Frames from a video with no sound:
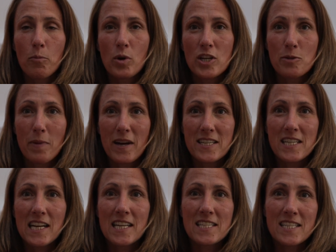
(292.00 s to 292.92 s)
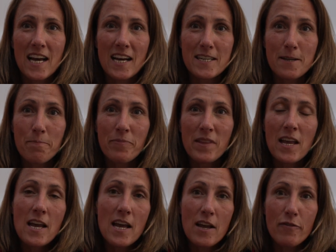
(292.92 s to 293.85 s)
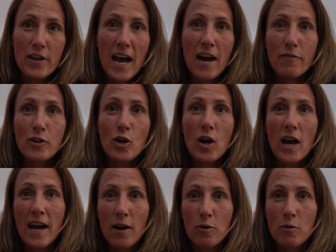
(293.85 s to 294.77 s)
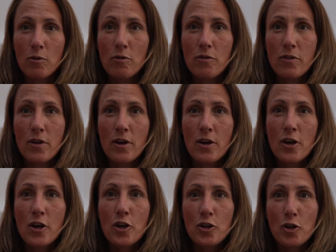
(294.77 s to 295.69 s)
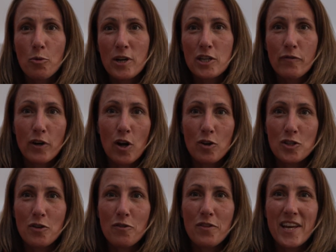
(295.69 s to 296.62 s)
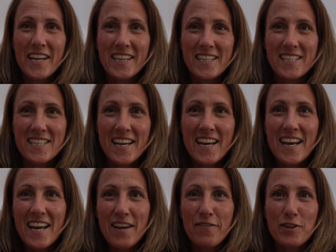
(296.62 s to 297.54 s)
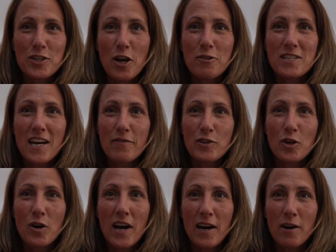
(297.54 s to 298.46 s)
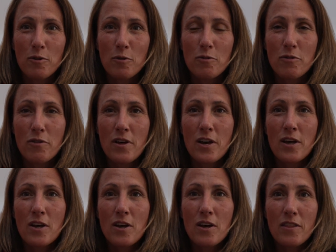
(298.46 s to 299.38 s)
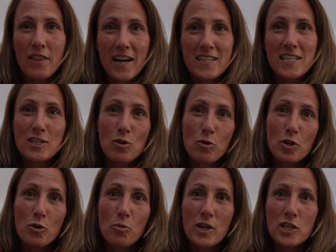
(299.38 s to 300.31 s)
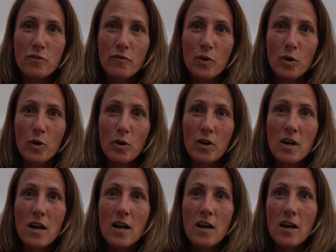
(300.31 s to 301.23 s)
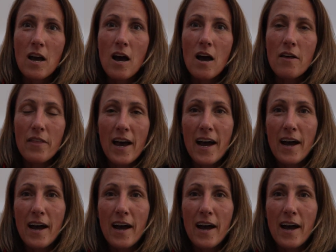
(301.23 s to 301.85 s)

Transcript: which basically said, if you have your health, you wish for lots of things. If you don't have your health, that is all you wish for. The